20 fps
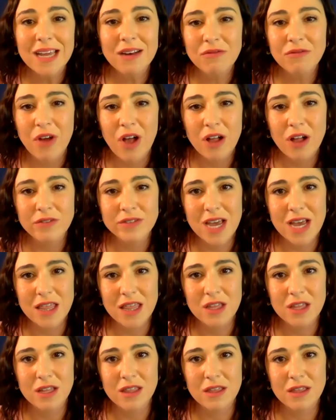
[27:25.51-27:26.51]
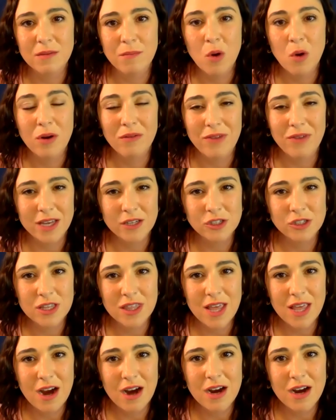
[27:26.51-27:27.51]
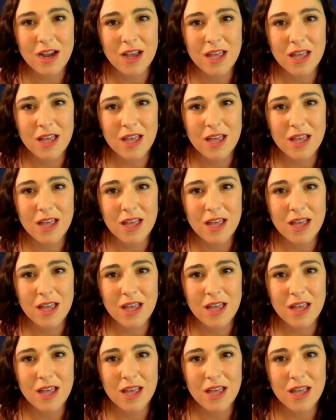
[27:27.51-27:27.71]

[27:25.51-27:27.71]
involved and the motivation there?